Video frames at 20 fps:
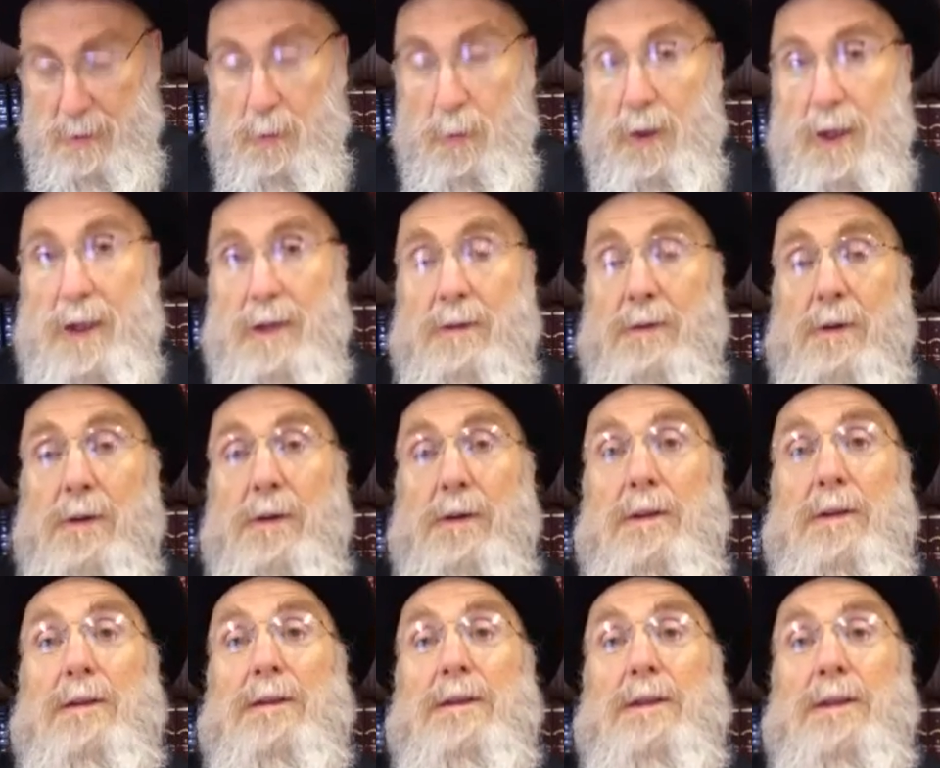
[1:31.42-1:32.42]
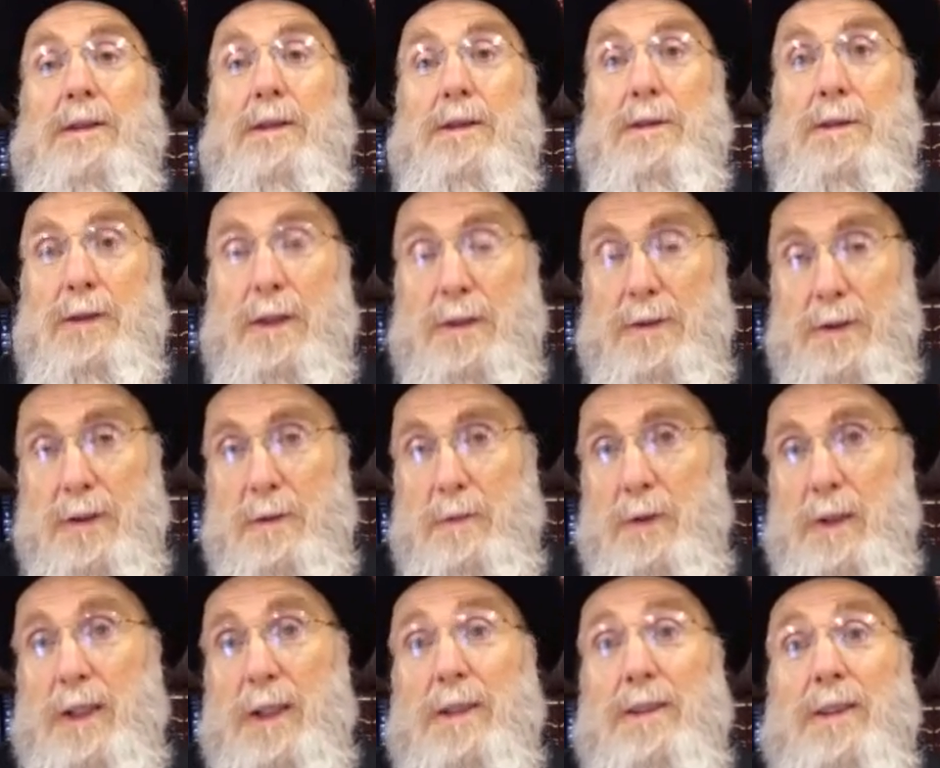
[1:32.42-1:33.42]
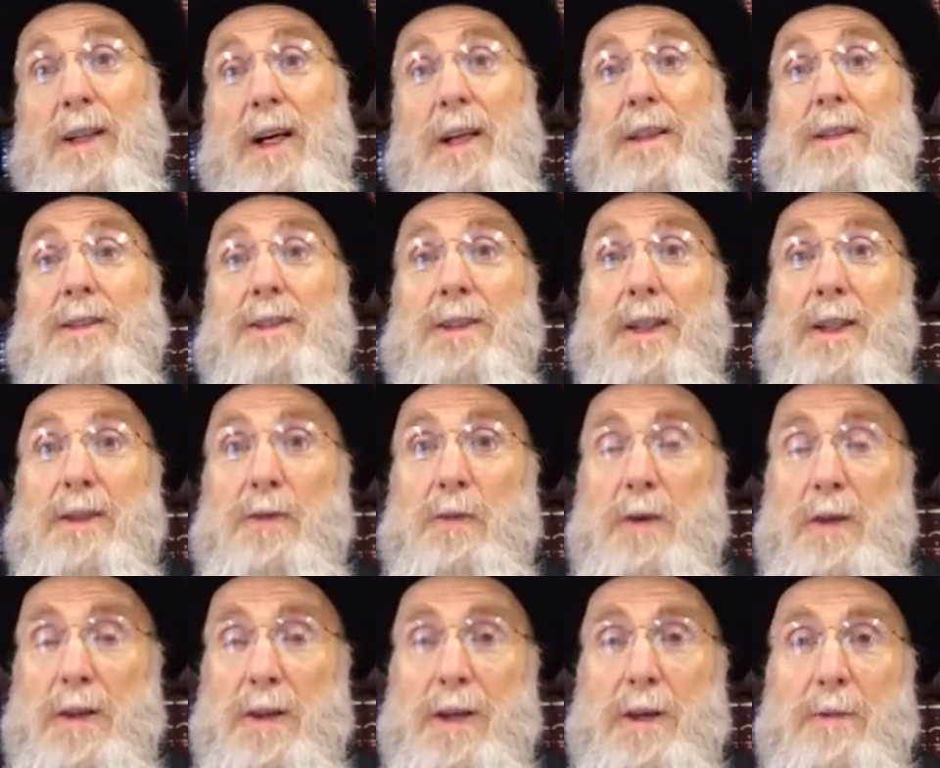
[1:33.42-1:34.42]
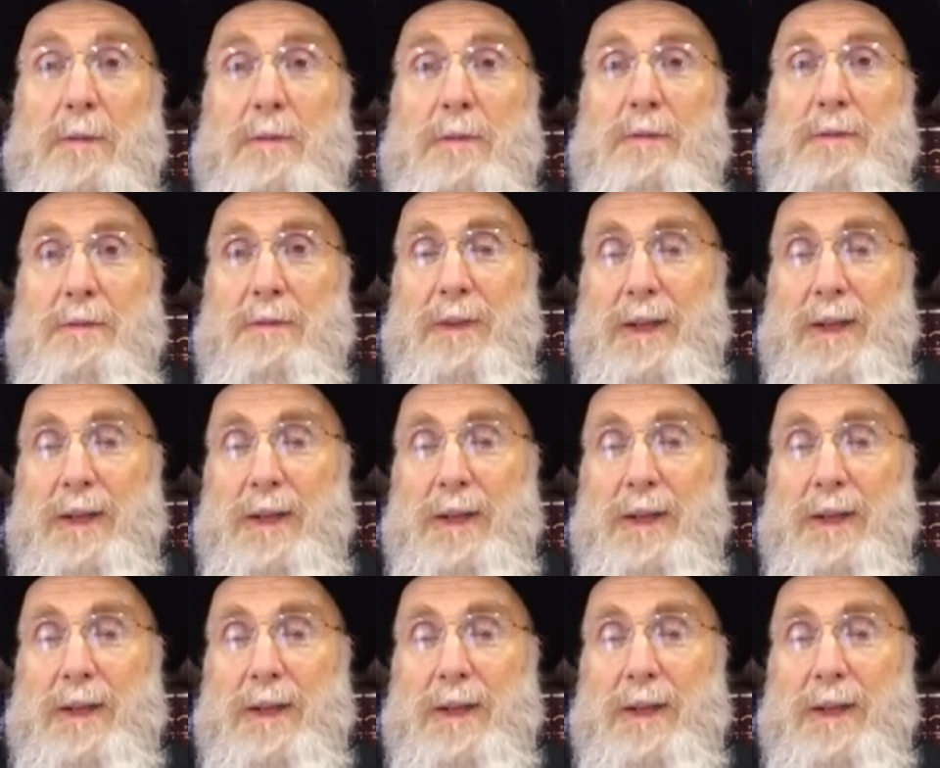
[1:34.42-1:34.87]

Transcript: whatever you teach him when he's young stays with him.